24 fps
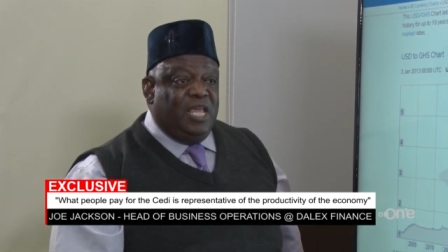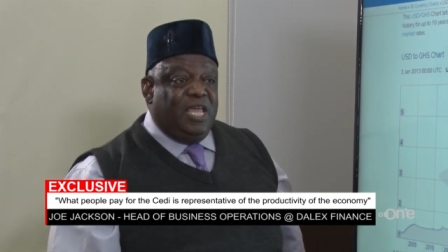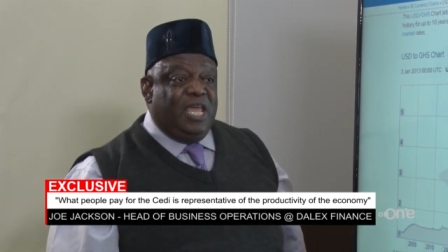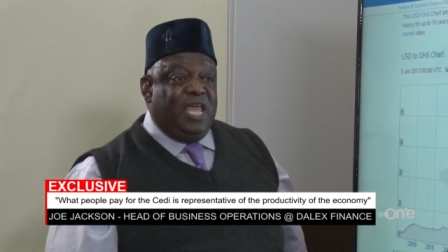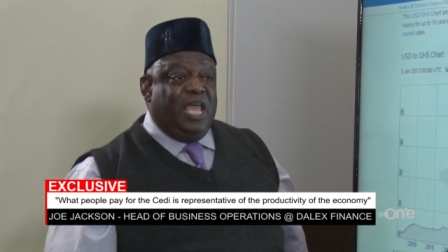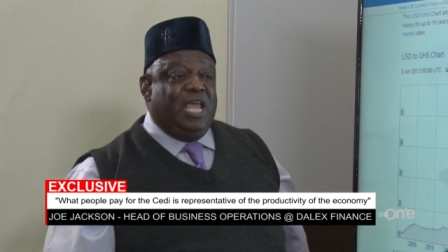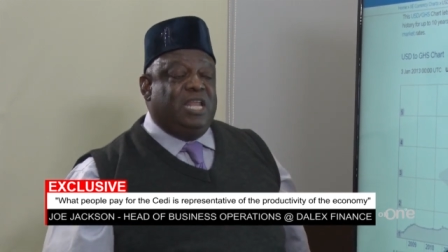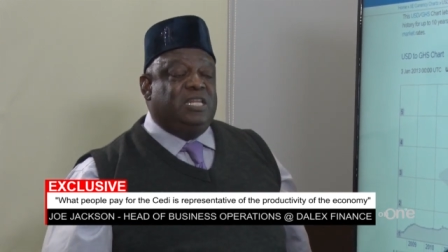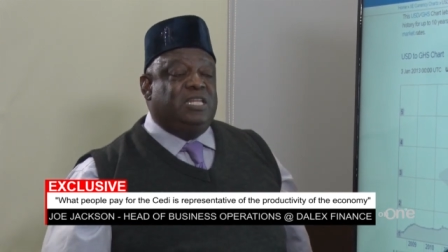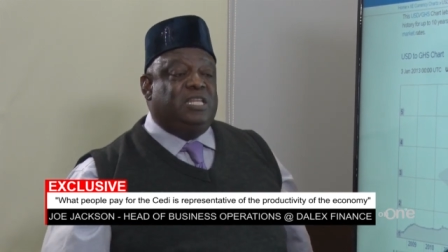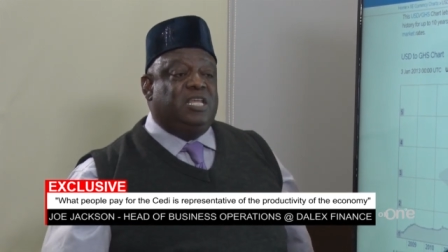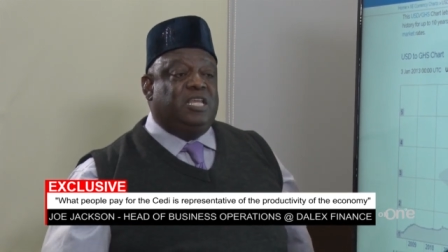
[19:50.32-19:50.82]

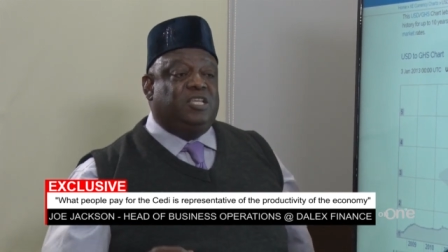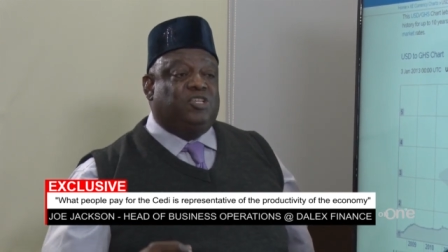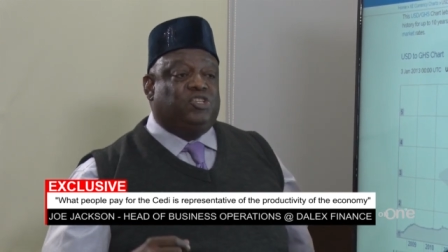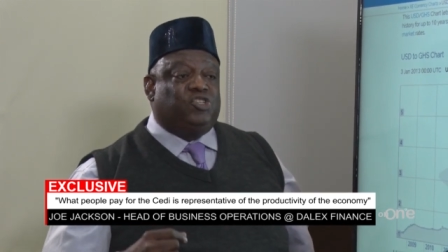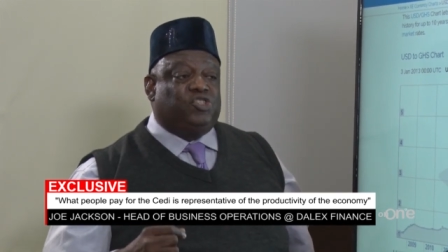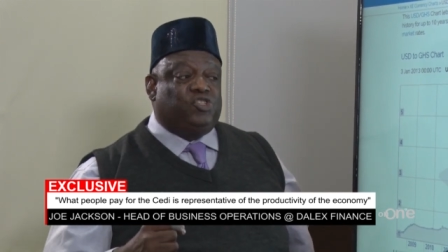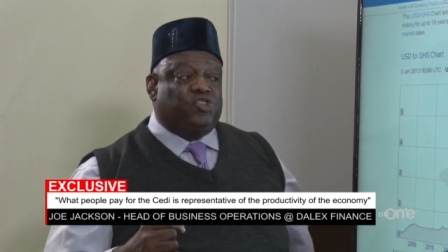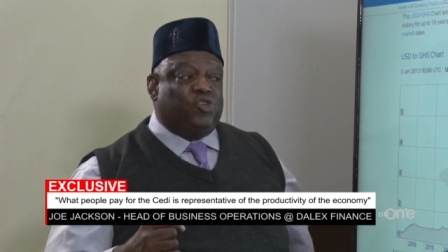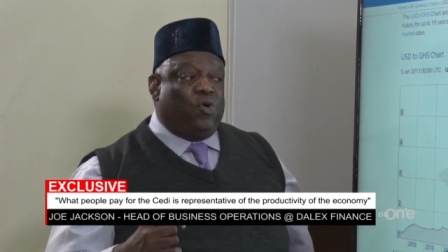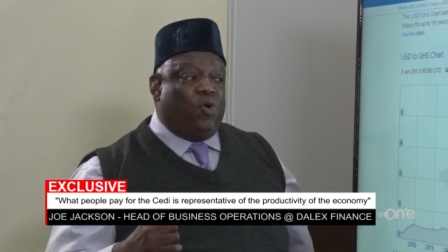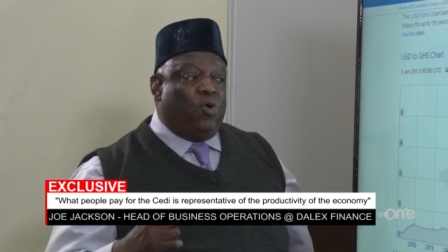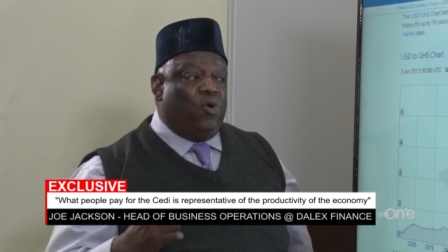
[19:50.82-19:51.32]
and they
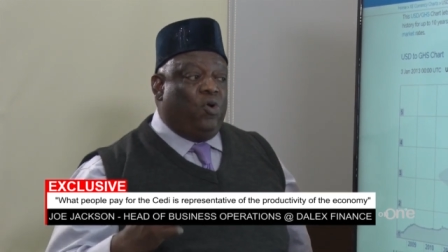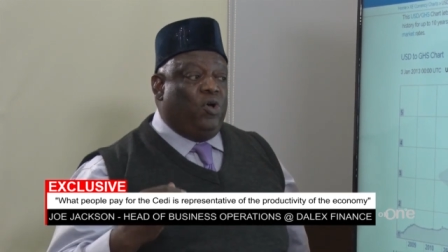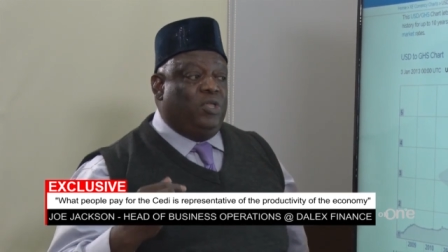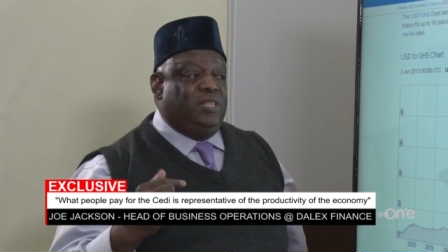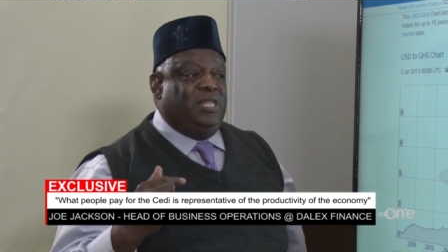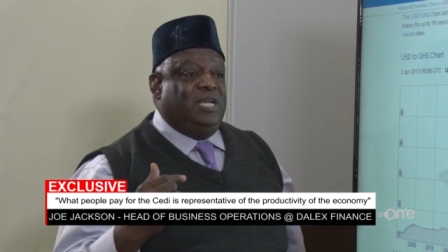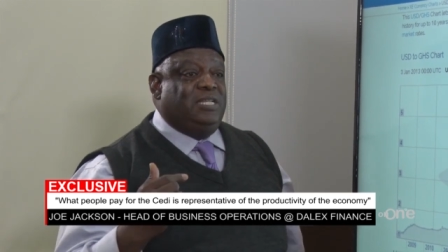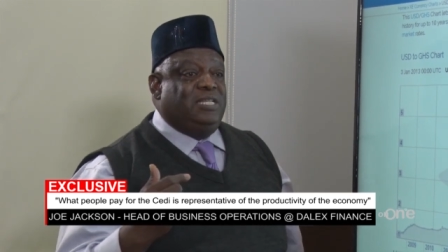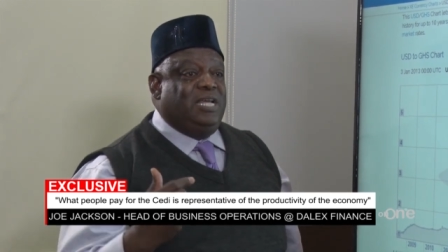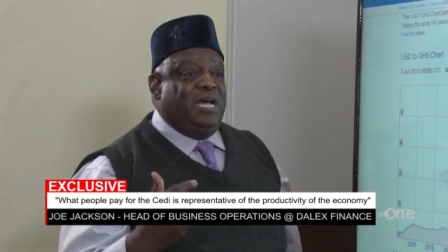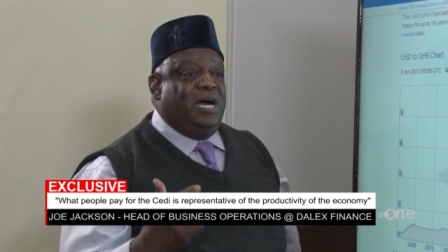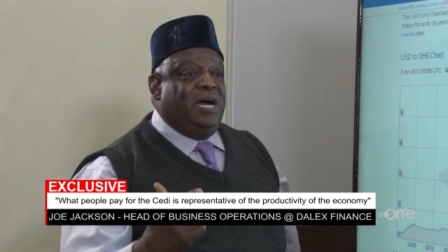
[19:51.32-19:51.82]
saw
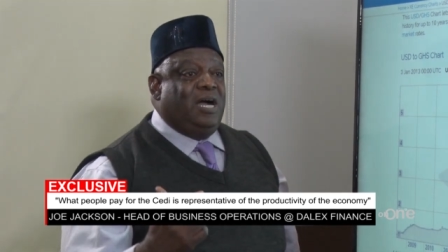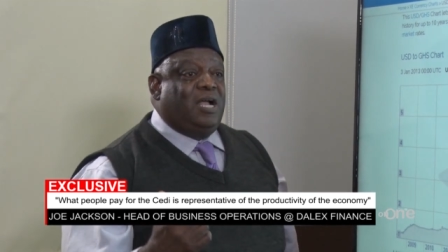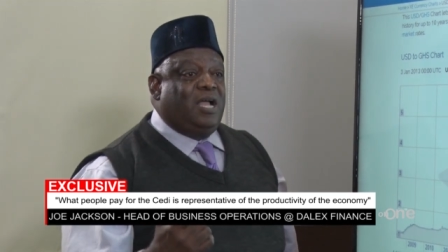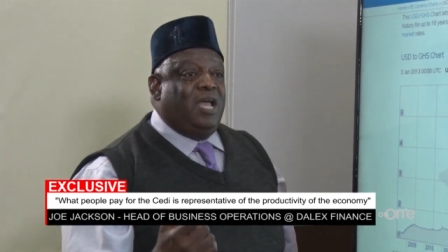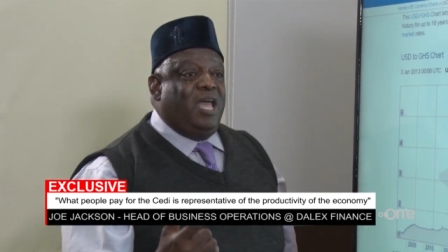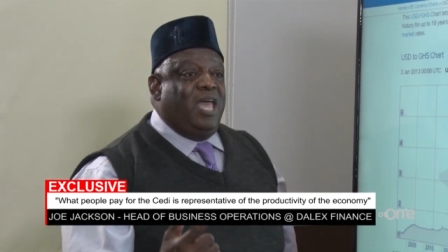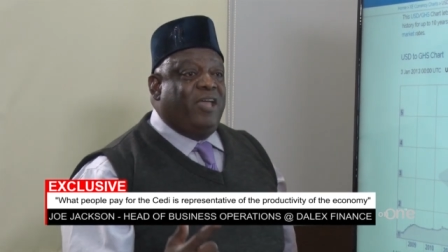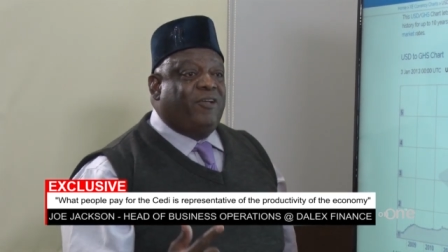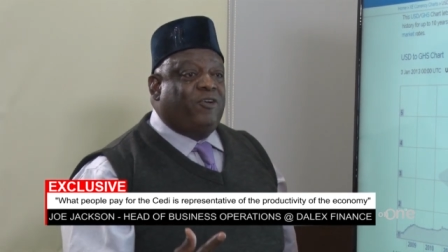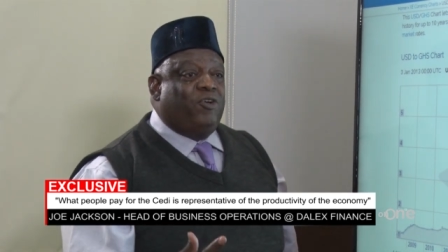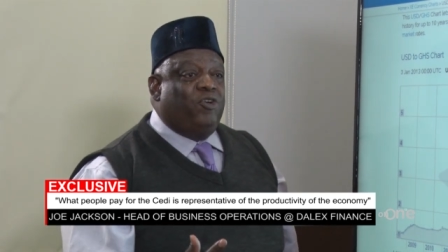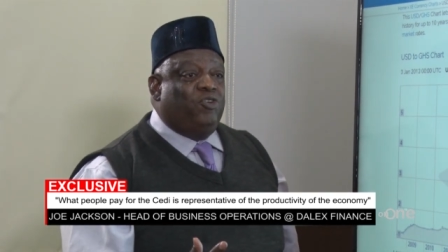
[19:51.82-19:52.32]
that our
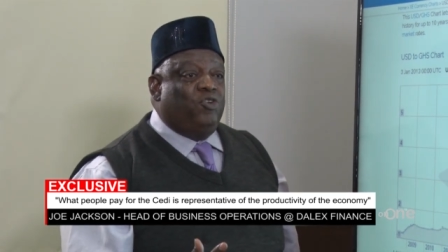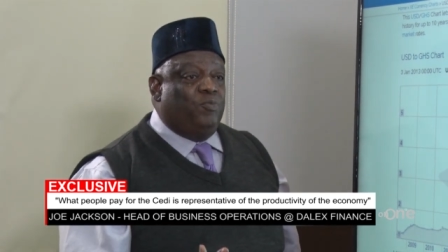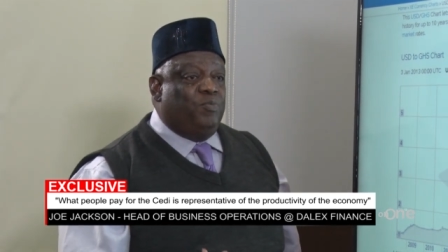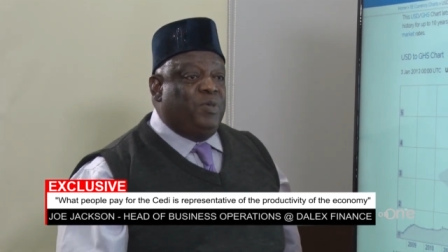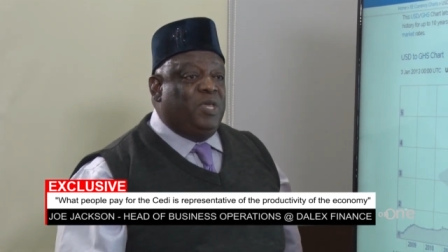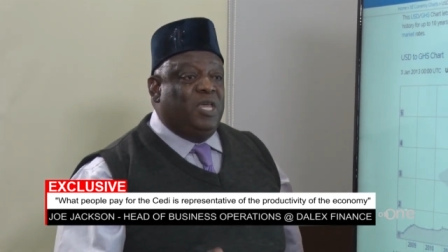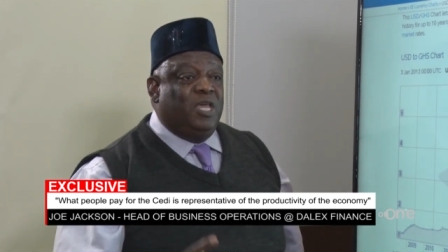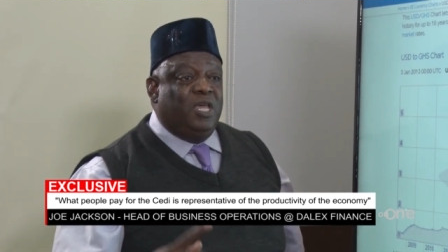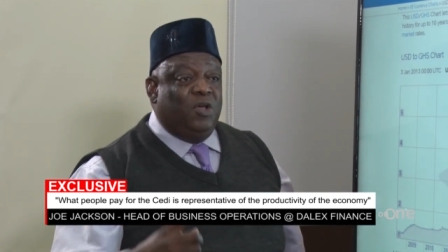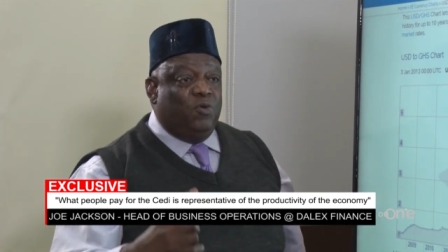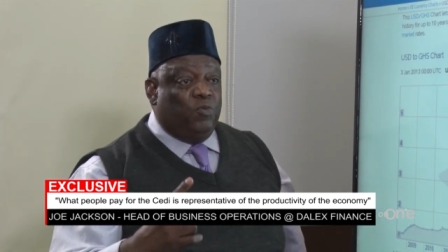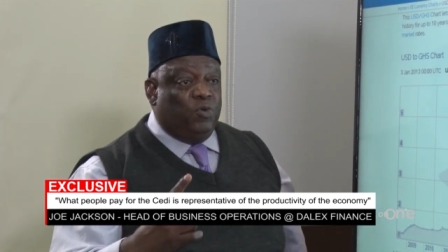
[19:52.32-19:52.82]
economy
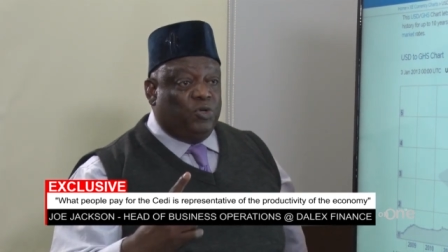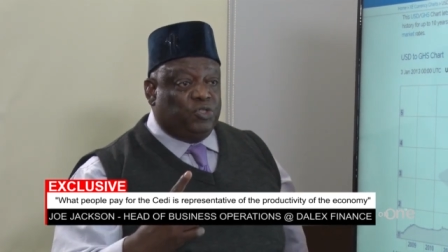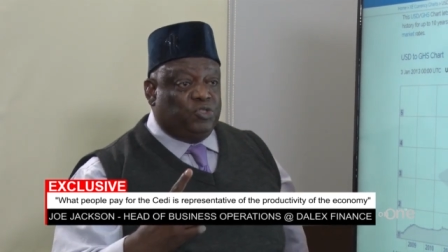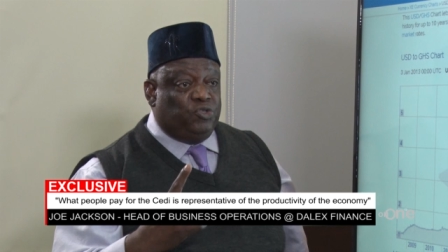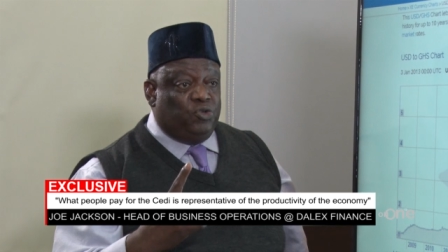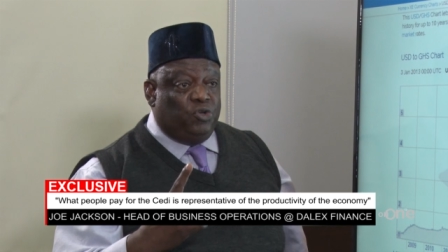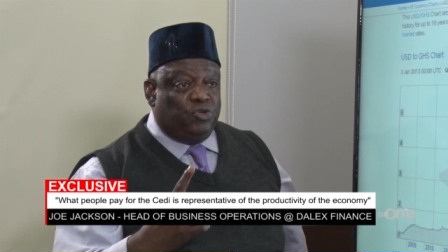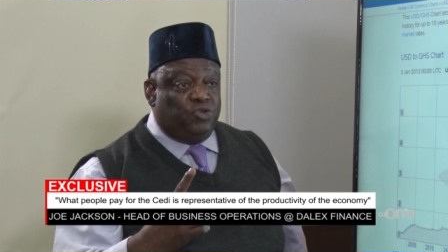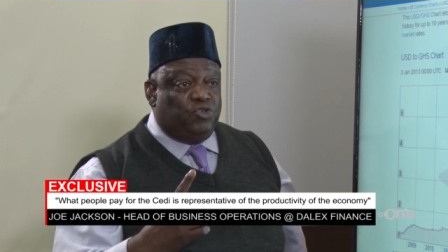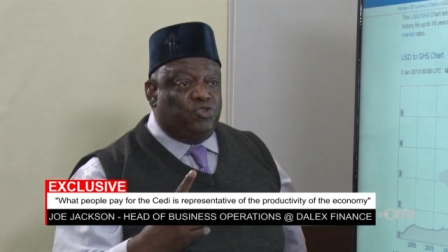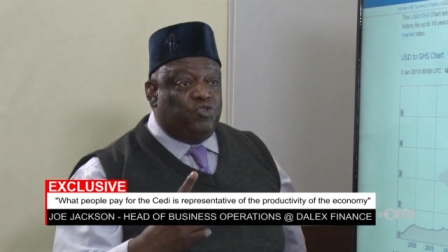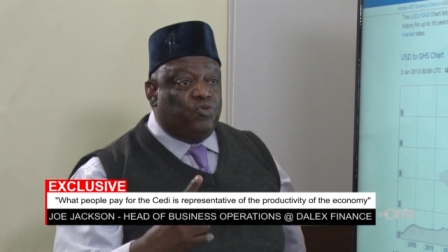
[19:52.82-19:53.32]
was
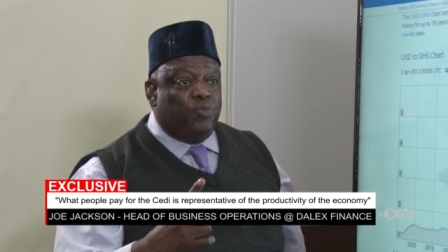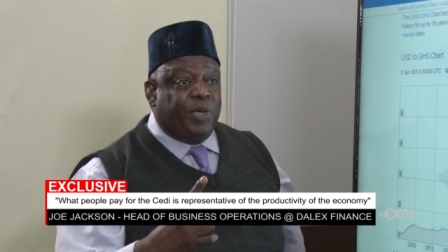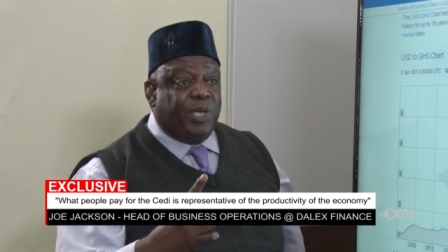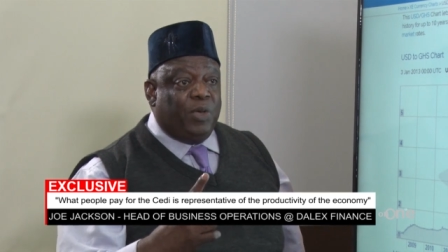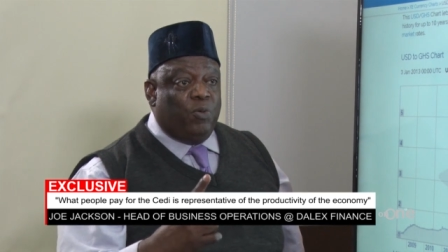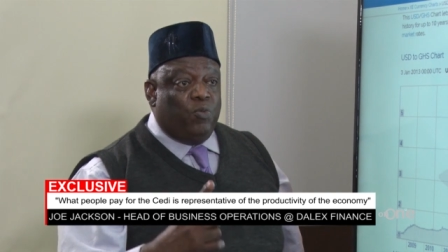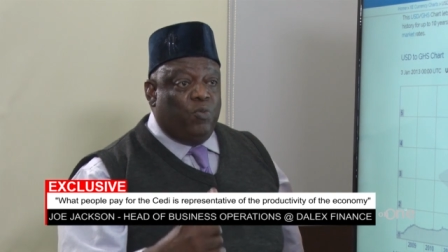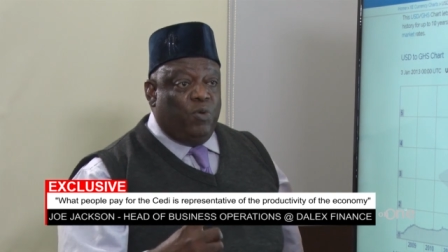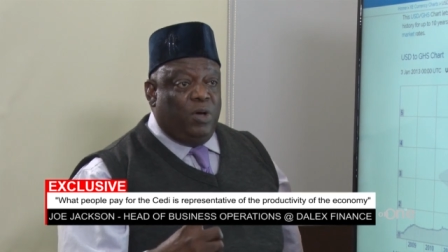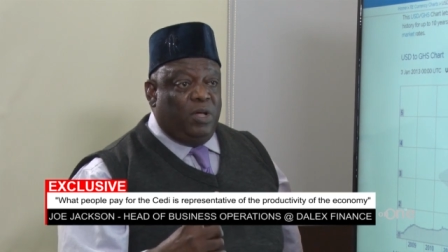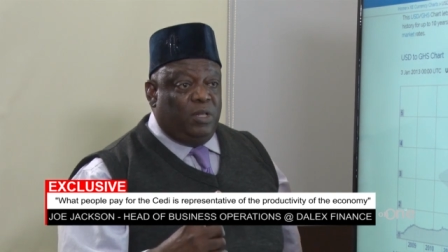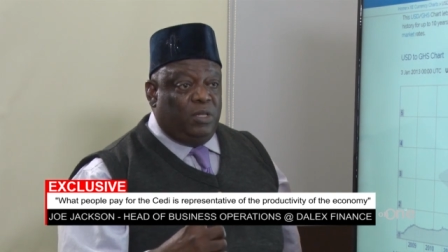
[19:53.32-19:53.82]
not
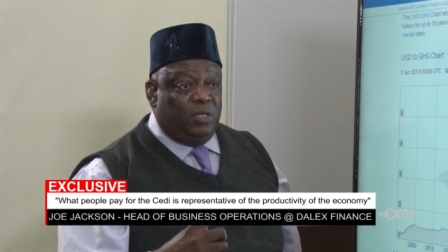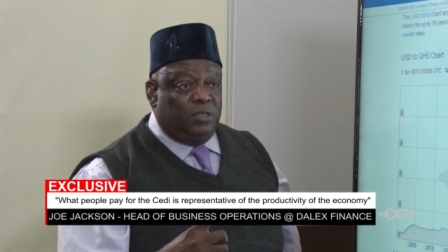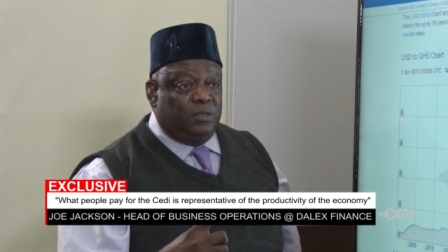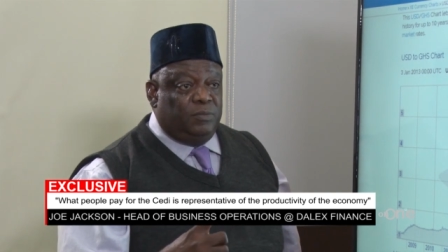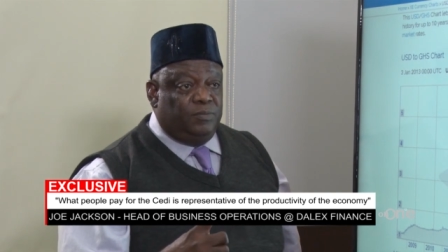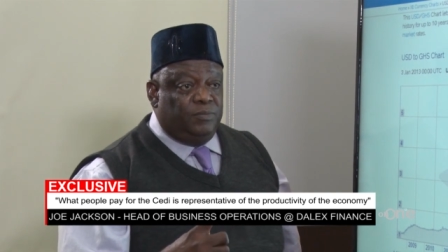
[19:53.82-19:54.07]
doing well.